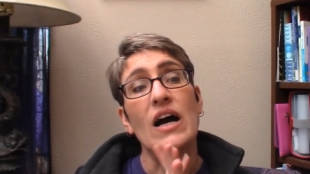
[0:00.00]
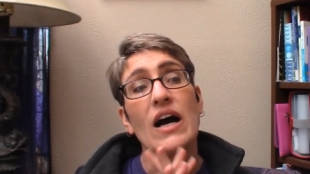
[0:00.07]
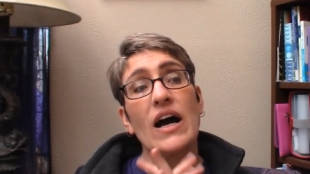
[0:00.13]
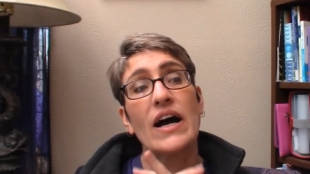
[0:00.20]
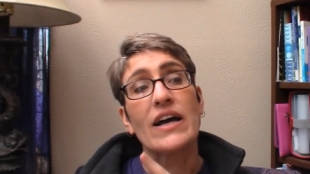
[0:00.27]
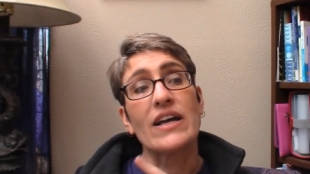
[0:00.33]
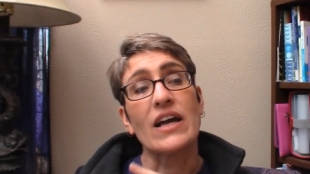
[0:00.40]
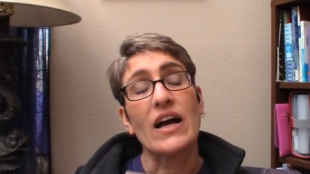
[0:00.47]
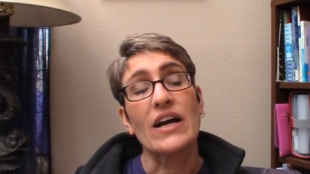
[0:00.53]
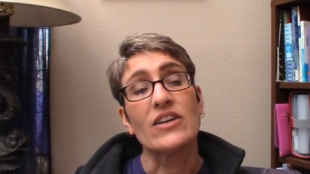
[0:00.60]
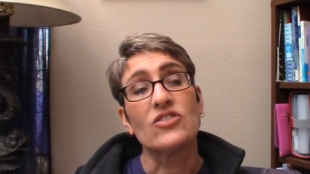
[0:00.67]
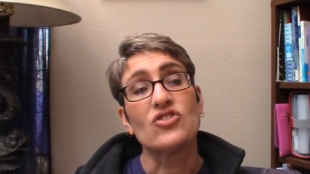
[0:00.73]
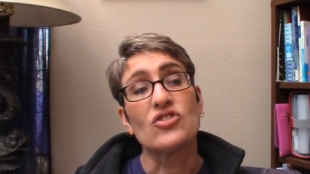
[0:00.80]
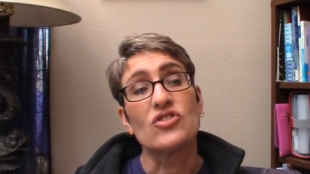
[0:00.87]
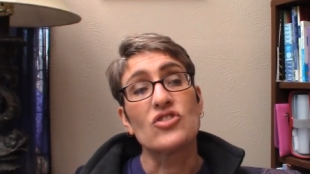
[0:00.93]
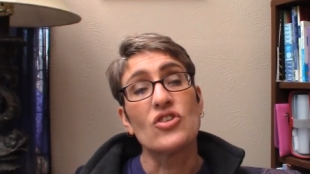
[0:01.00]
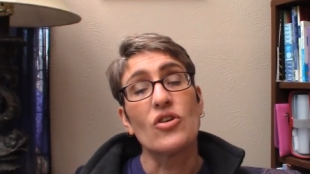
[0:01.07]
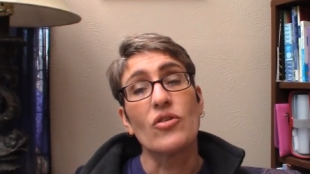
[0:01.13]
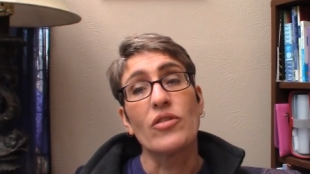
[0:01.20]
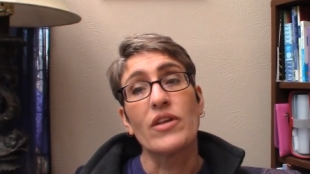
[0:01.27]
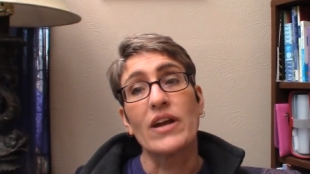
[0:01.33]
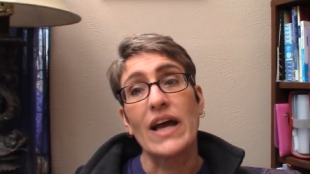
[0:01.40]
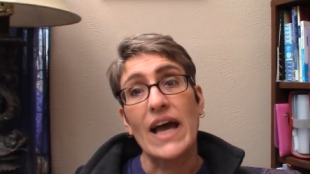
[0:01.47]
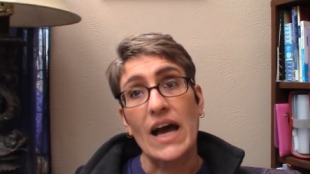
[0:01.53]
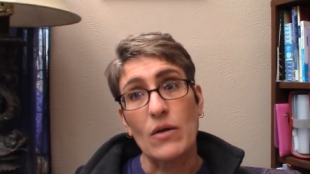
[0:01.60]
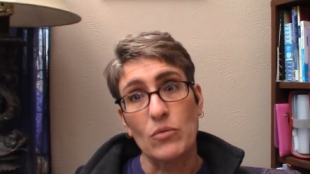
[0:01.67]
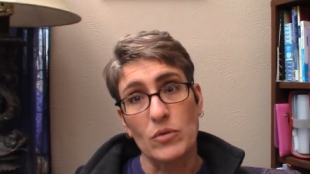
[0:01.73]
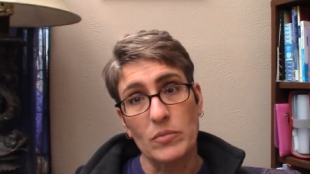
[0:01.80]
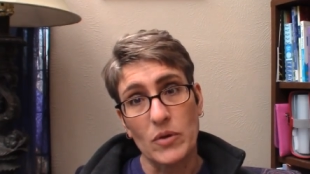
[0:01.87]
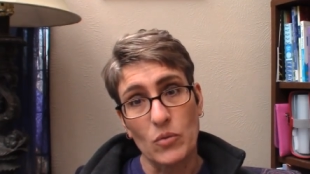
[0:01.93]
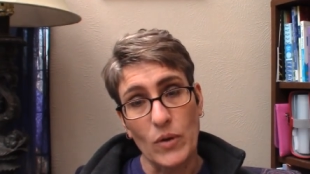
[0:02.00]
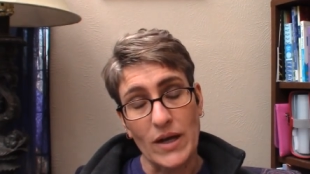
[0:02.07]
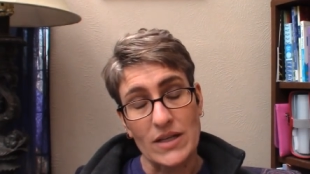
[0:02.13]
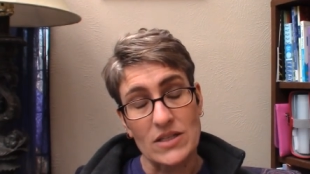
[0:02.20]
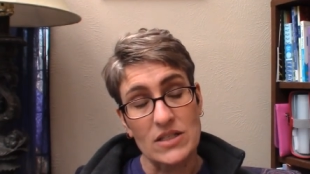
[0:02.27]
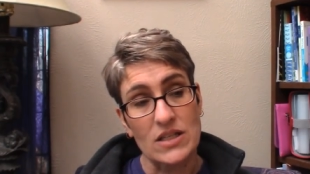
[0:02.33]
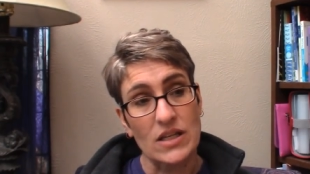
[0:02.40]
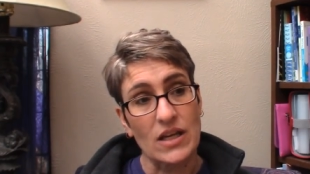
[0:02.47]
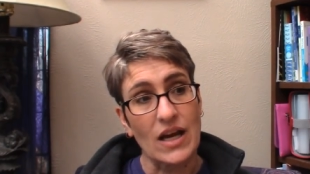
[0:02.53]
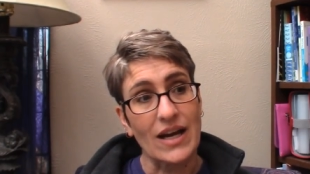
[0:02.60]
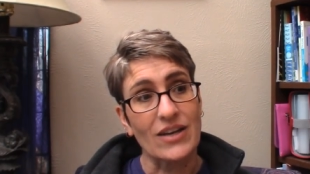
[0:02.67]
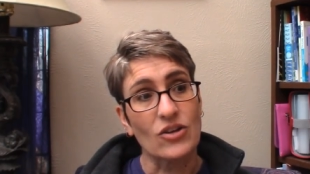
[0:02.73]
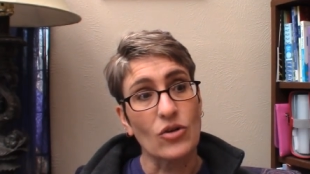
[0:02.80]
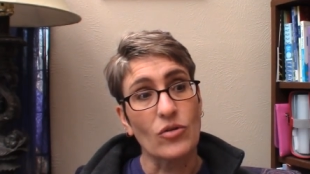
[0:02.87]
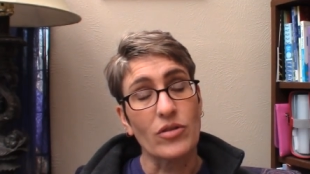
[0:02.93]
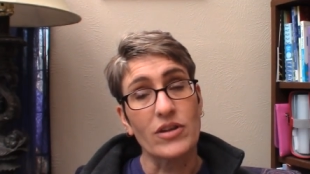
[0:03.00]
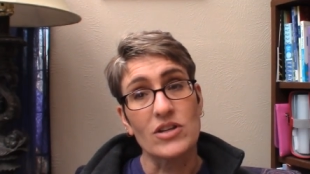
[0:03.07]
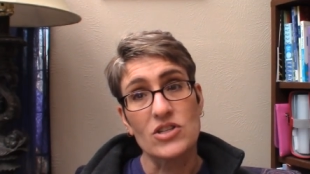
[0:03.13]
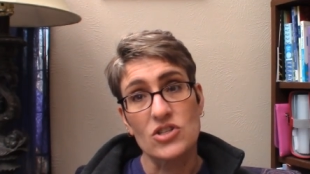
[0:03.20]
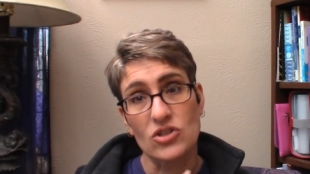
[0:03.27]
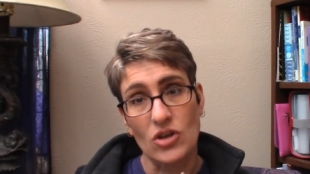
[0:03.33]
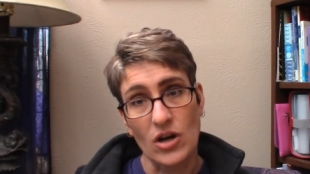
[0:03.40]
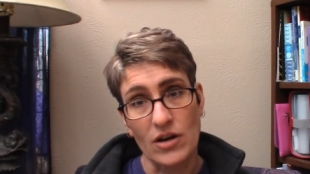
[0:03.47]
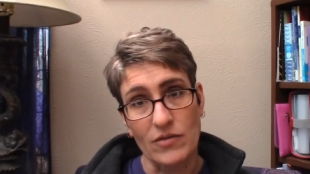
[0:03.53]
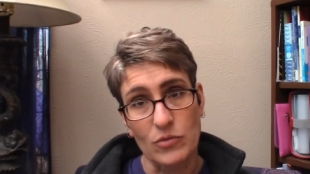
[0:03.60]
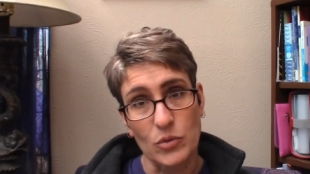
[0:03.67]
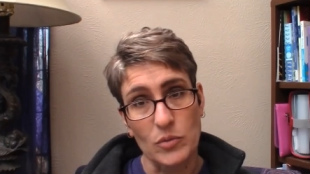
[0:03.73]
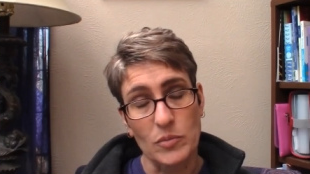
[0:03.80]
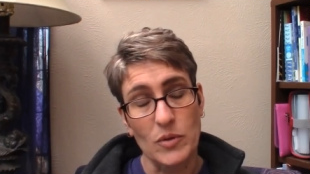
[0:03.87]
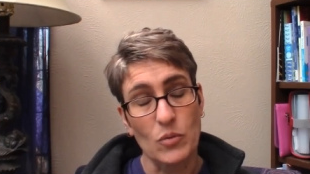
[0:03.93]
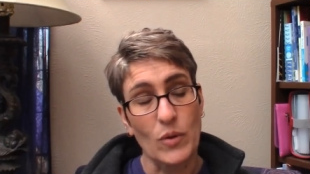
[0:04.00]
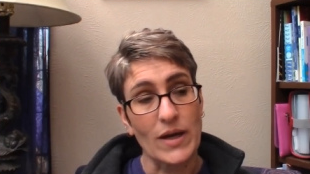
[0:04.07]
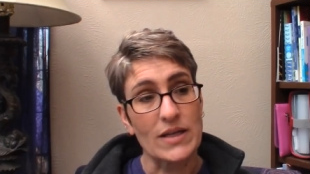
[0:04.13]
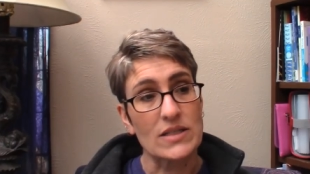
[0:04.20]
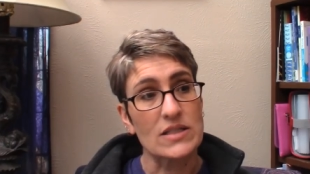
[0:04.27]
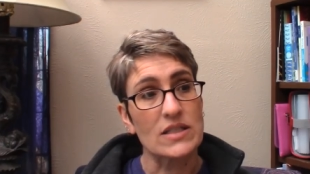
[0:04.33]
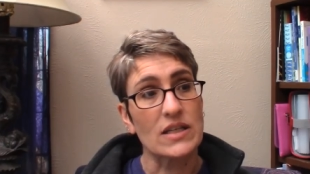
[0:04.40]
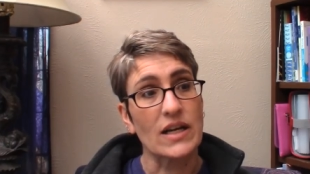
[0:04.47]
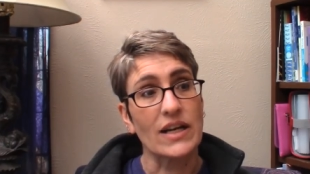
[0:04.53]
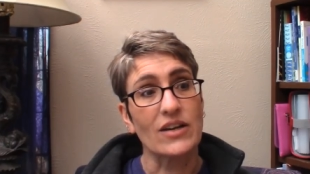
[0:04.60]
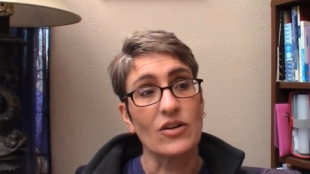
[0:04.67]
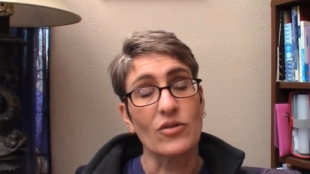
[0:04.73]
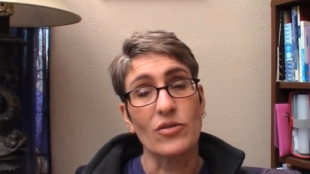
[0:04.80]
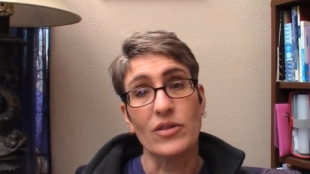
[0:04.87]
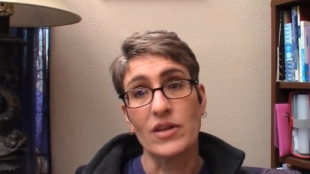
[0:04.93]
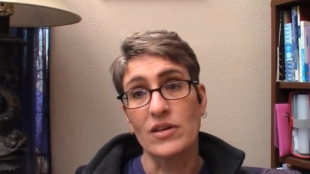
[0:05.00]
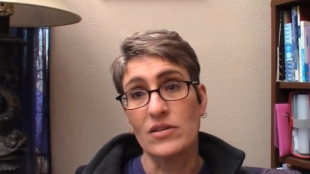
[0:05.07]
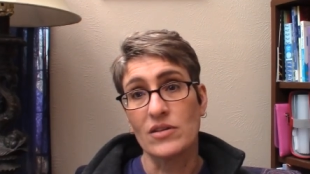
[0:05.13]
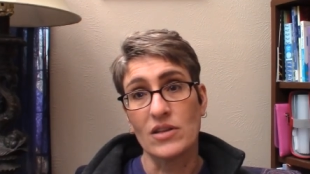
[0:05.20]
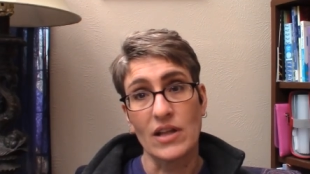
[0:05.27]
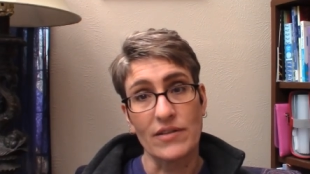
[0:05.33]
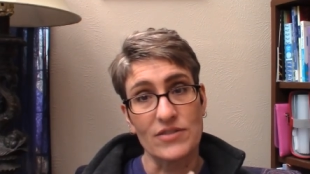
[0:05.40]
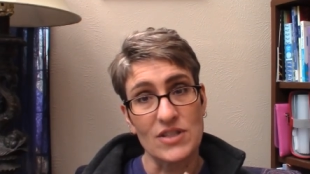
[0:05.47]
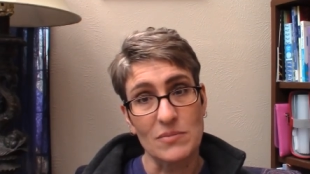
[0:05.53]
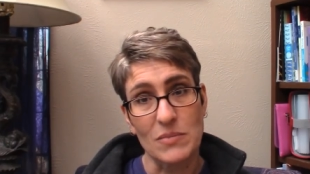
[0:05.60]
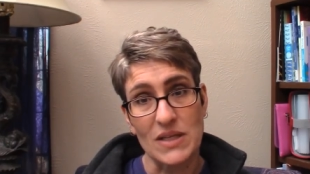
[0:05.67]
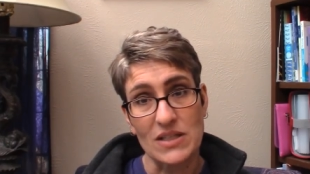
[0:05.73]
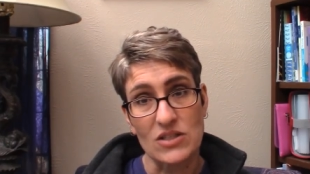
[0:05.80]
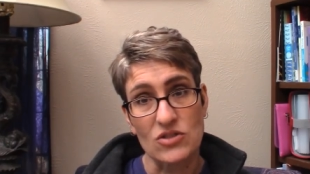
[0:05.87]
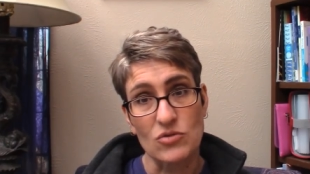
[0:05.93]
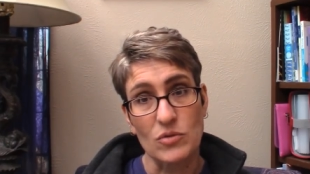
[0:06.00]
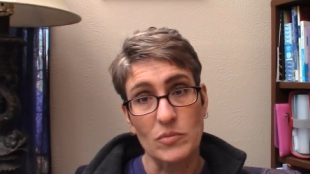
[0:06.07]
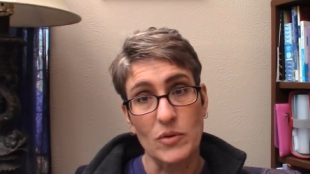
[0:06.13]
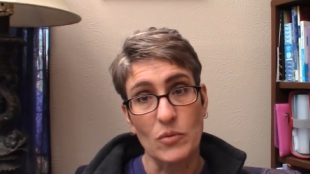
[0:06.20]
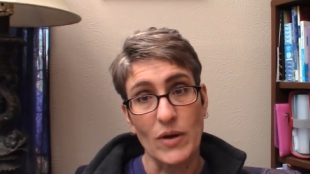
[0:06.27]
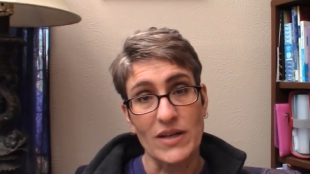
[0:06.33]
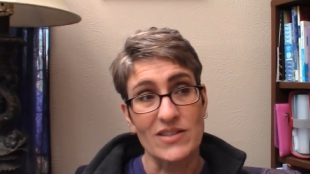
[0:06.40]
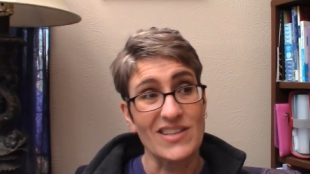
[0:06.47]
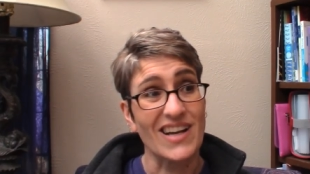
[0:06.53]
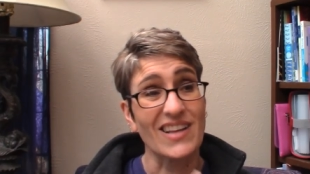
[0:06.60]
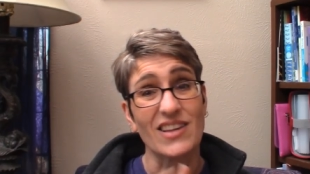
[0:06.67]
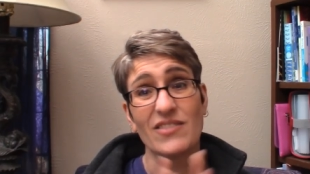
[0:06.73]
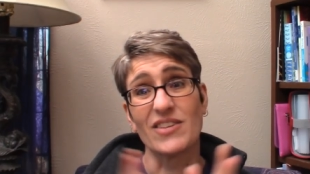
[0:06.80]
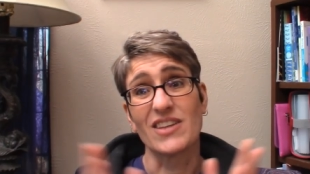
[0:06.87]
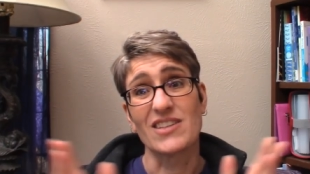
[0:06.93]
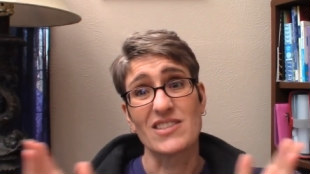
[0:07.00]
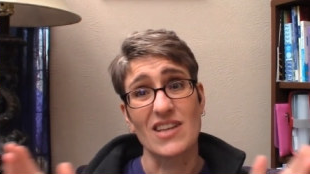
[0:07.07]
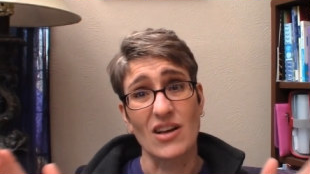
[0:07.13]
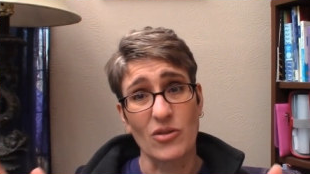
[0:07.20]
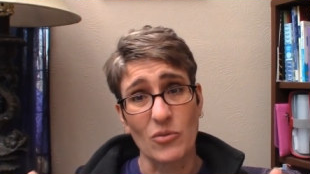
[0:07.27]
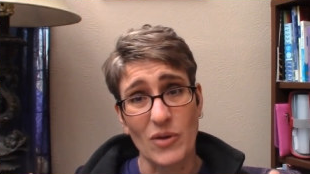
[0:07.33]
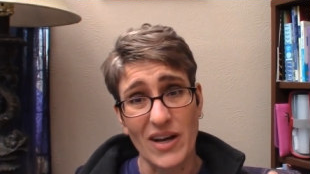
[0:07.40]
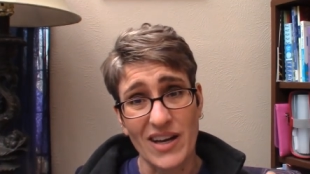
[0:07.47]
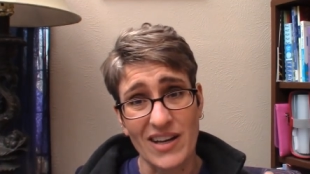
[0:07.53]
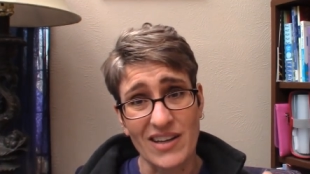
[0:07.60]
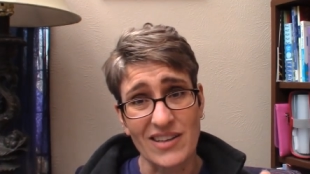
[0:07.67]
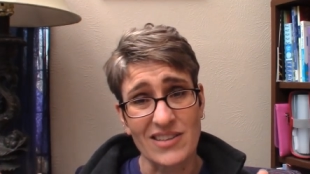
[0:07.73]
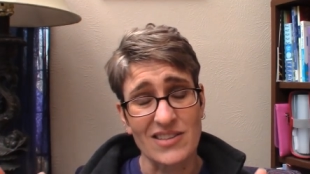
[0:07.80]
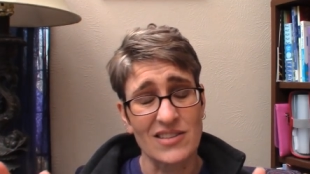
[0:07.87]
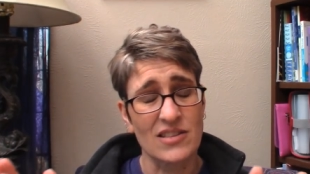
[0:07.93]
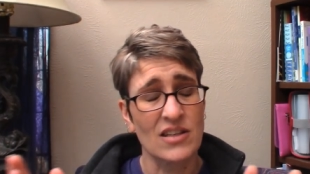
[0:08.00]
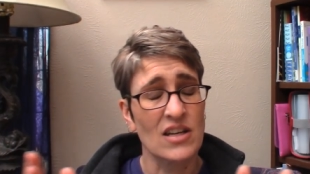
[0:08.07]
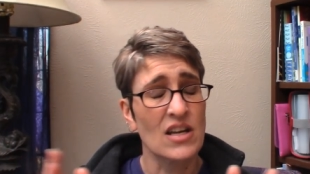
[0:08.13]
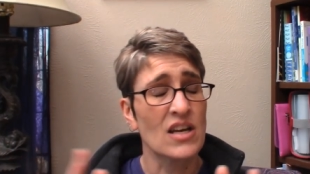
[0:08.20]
I just know that a hat would be wasted. I know that a scarf would be wasted. I know that gloves and mittens would be wasted. I live in the Southwest.